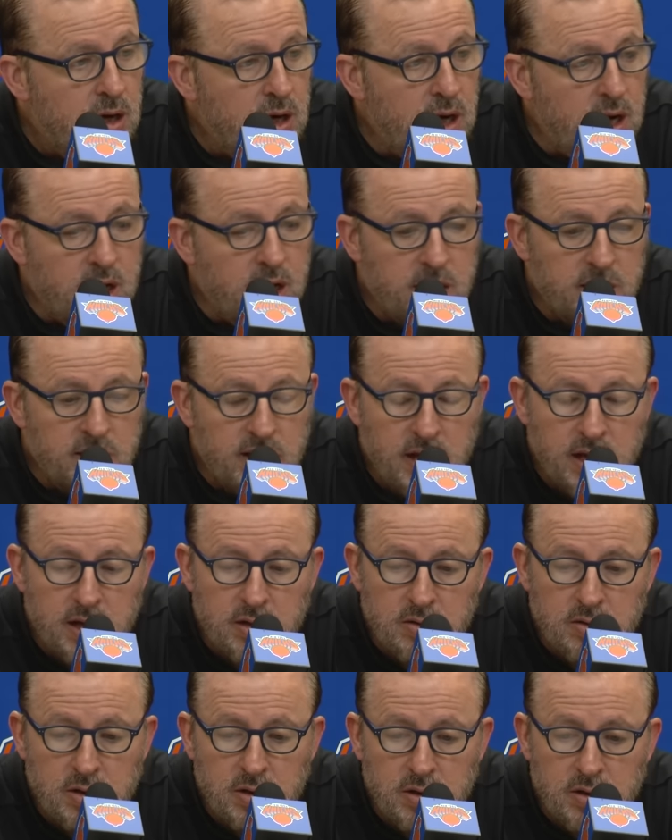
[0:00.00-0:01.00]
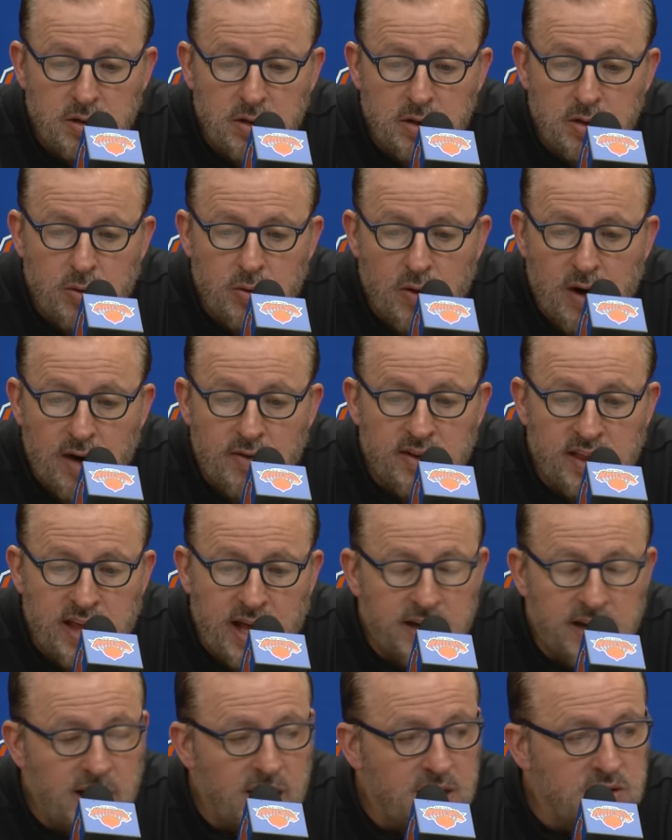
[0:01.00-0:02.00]
And then whoever
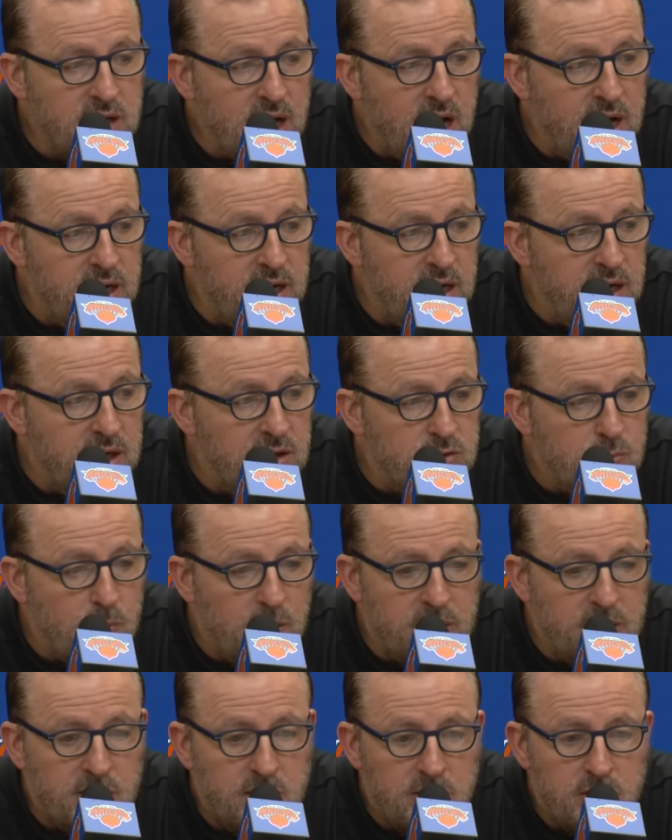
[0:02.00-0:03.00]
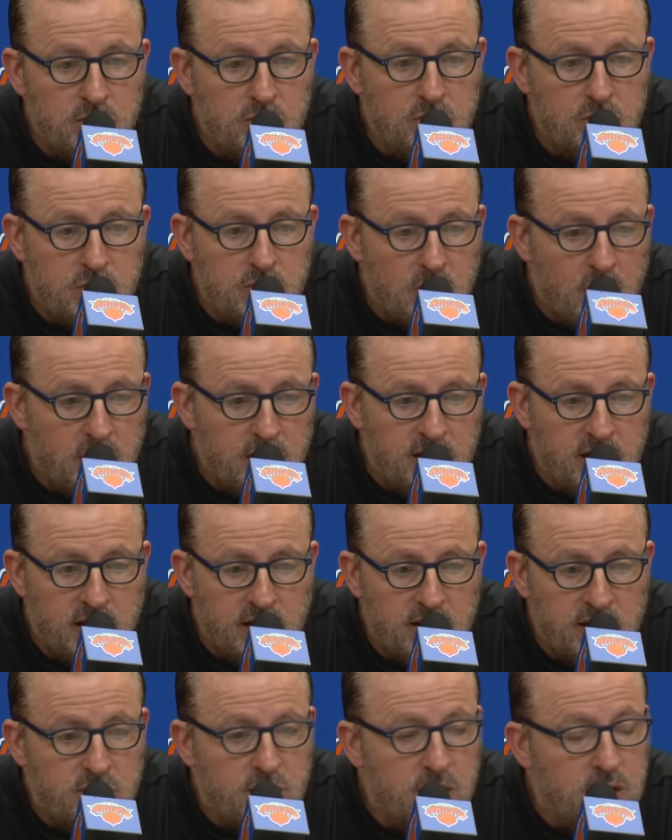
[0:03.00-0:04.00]
that next guy is, whether you get
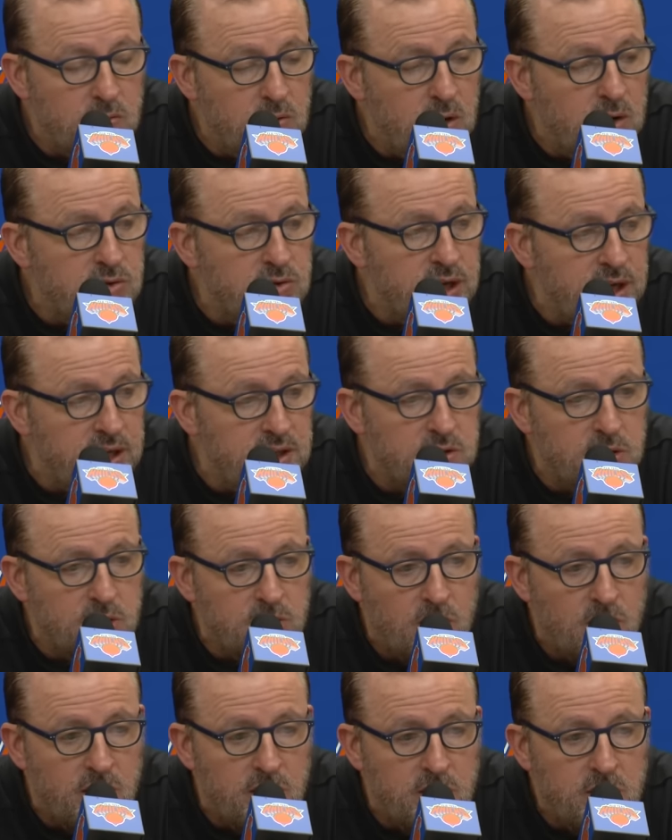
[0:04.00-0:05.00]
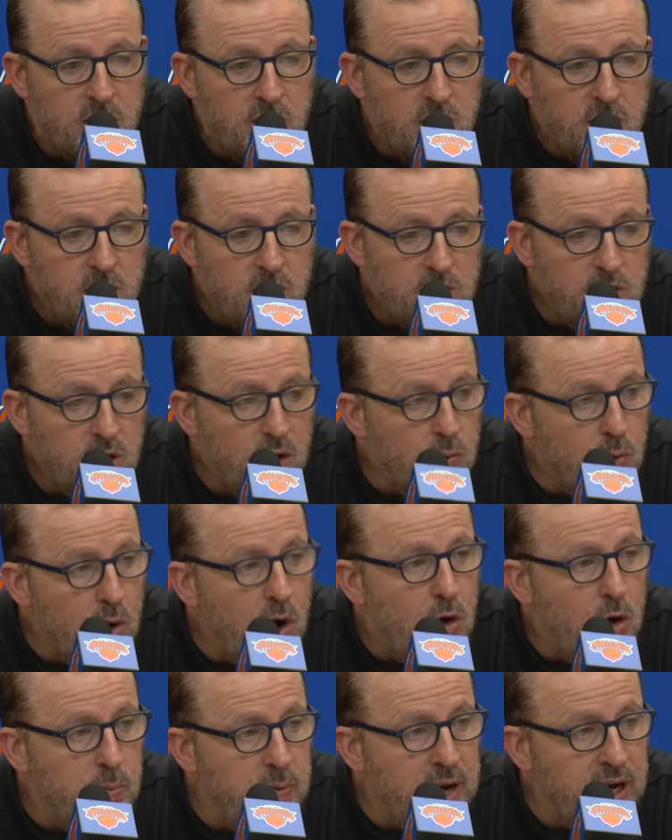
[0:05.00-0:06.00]
into the rotation or your
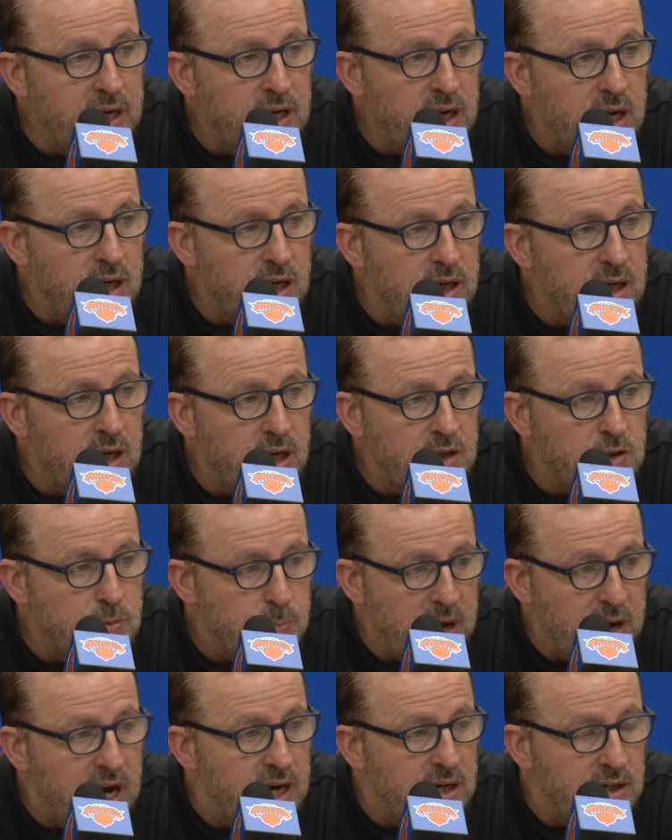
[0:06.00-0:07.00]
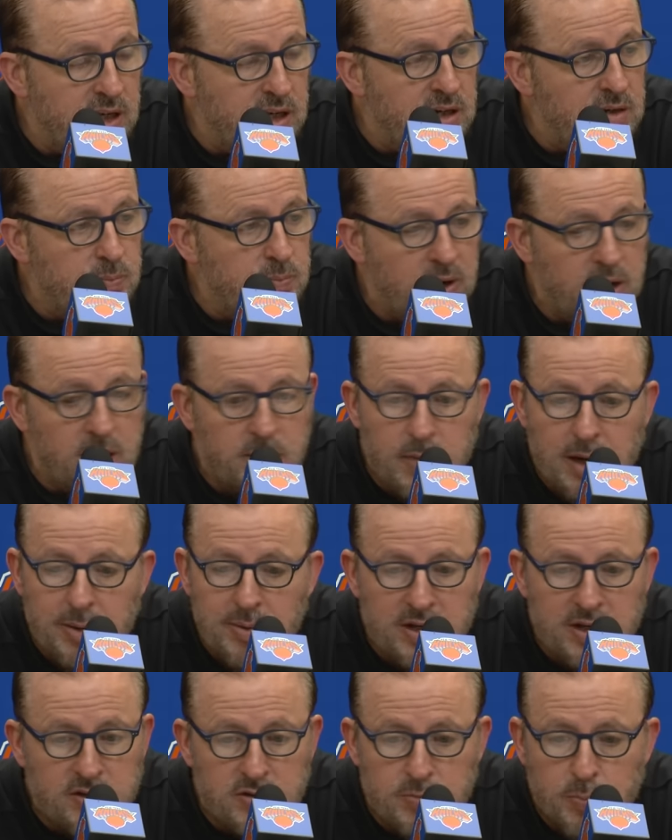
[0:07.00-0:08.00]
role may get expanded,
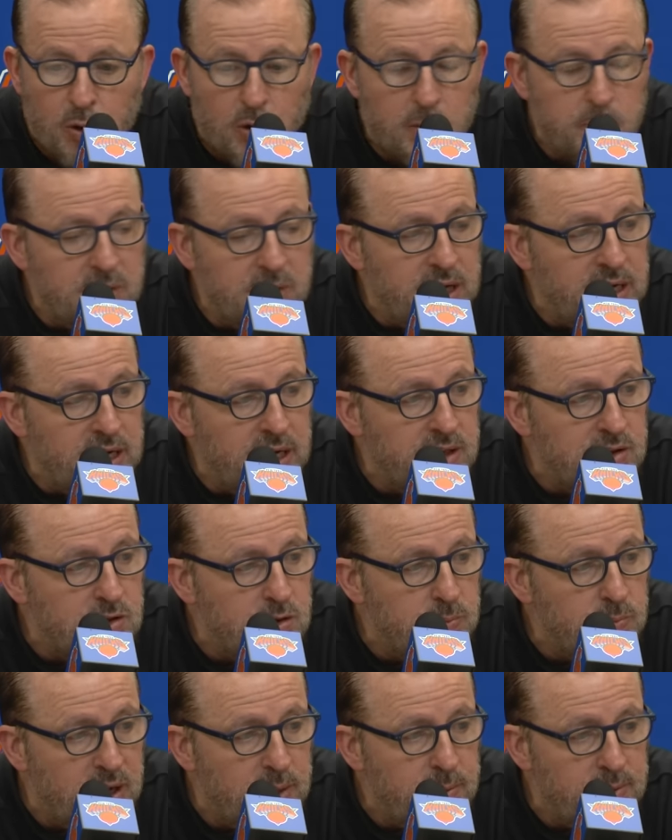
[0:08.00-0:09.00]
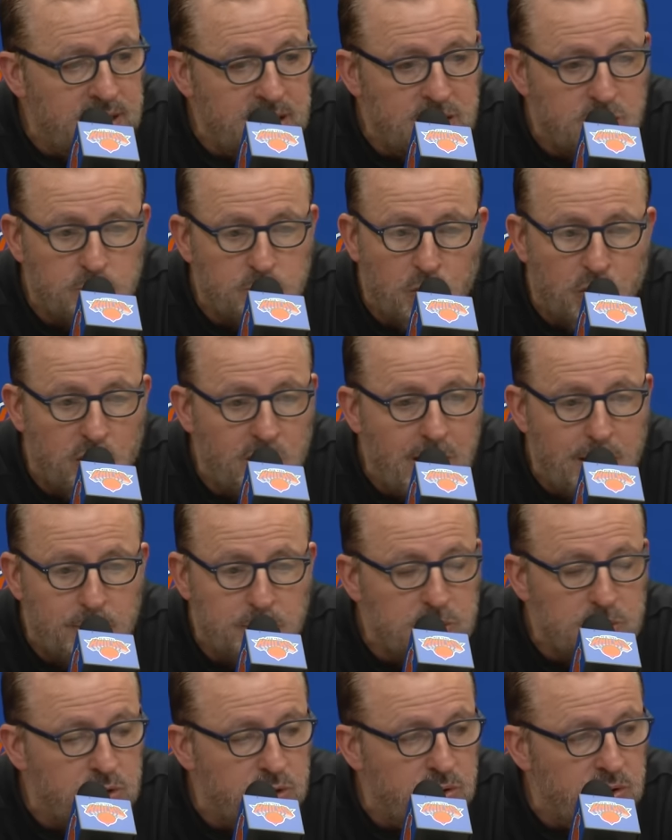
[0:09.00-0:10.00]
maybe it's more minutes, maybe it's more
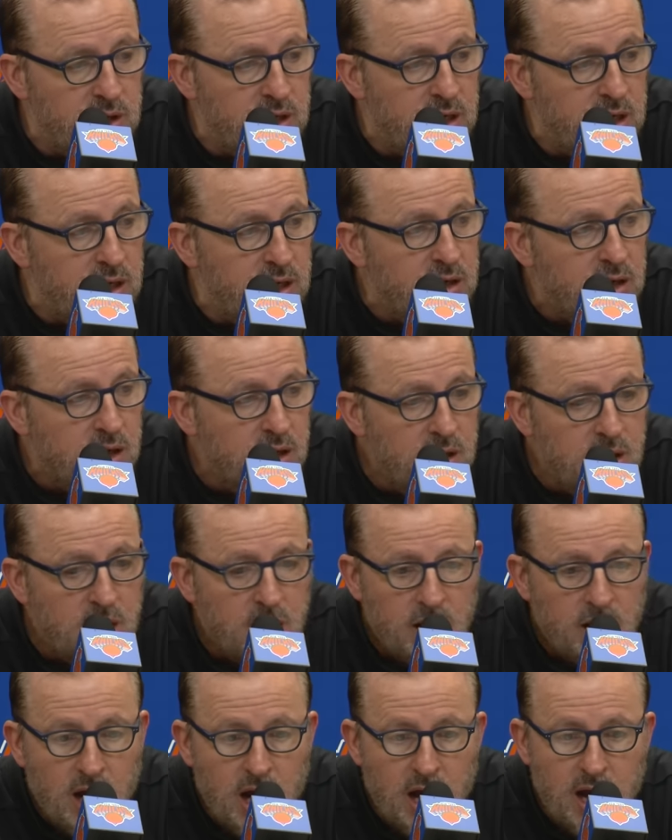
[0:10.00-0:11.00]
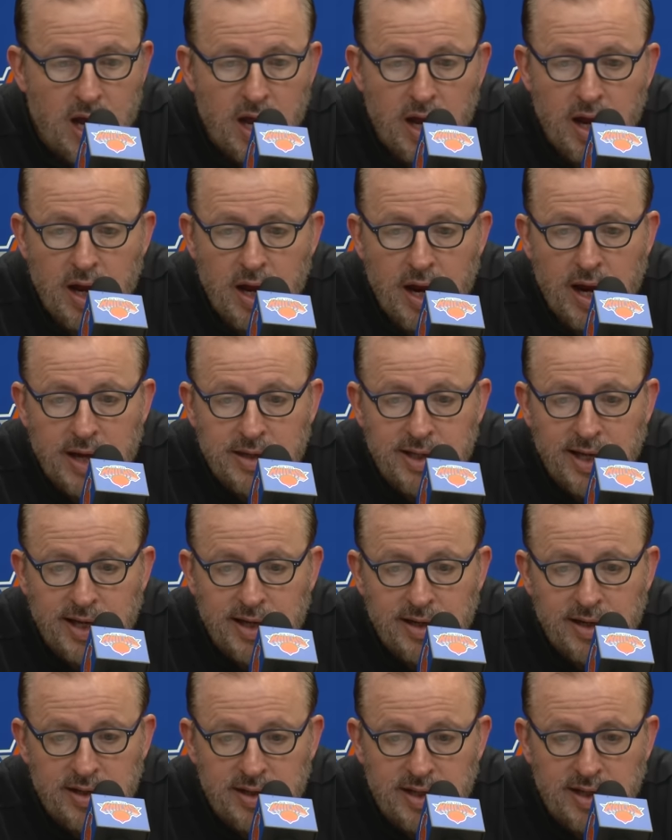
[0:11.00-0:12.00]
opportunity. I
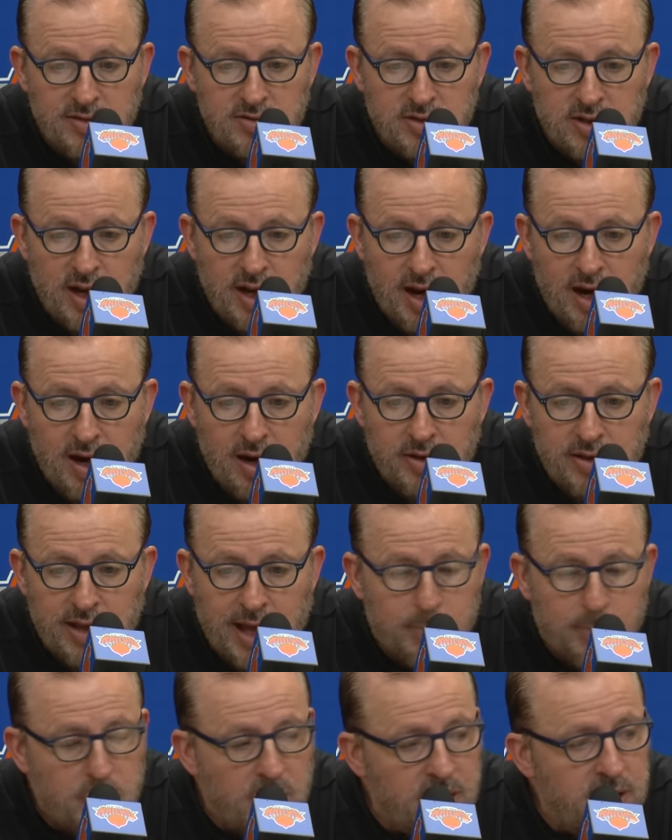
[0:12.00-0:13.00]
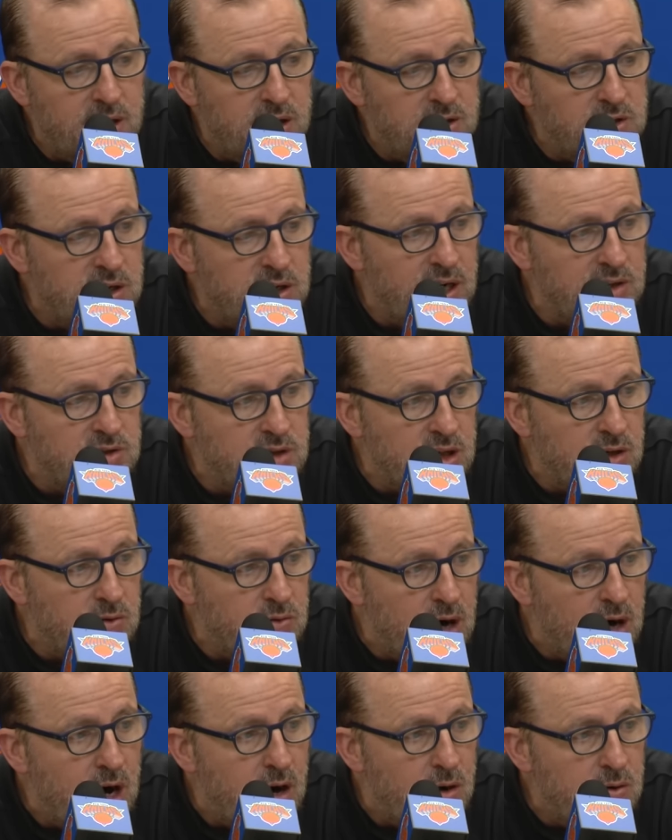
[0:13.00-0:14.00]
think it gives that player a chance to
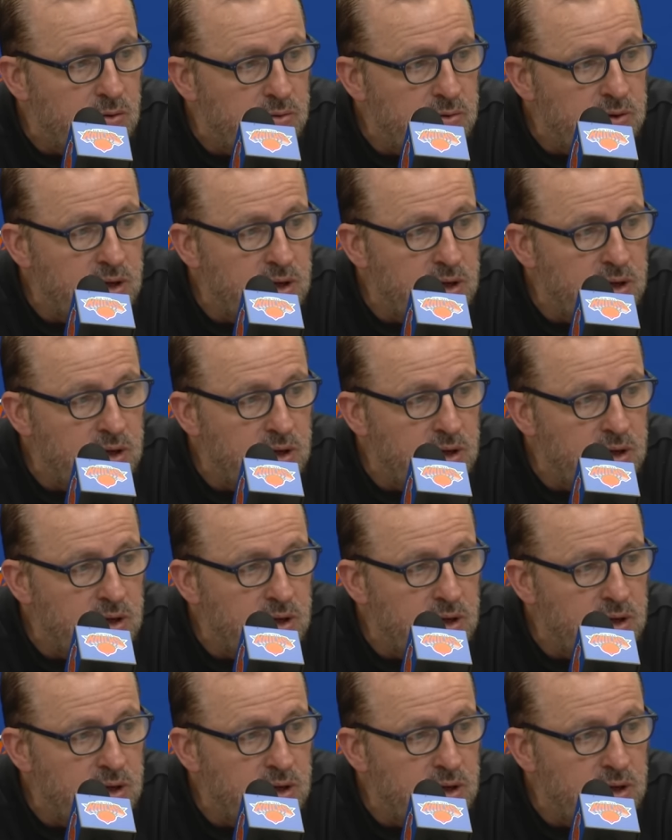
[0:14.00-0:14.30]
grow.